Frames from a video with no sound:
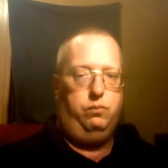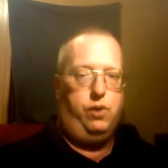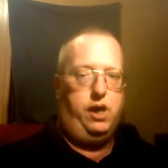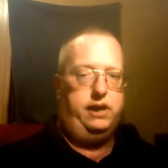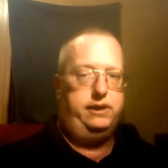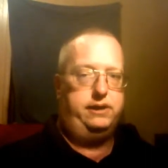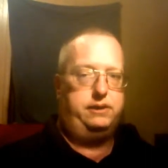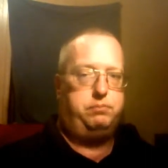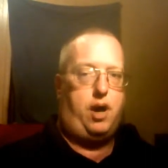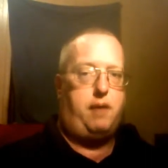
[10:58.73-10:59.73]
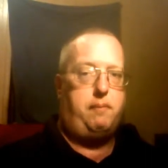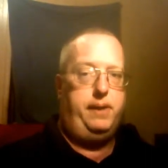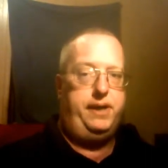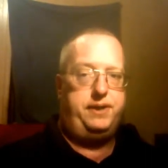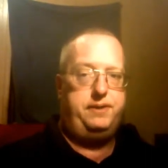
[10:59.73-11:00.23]
was
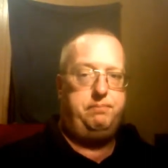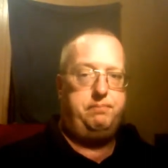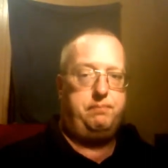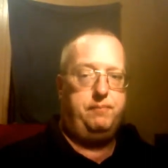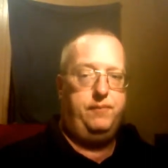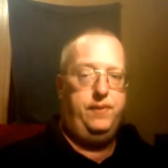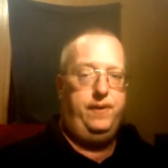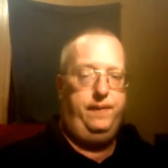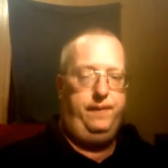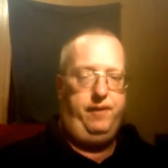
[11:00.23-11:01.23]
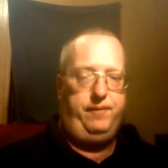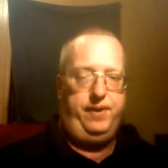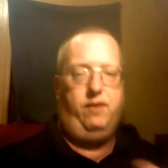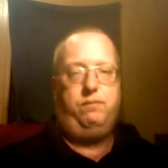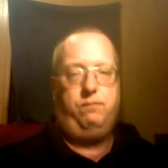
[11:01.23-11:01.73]
probably, if
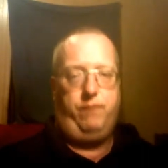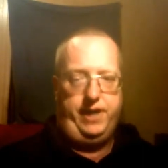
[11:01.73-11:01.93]
you don't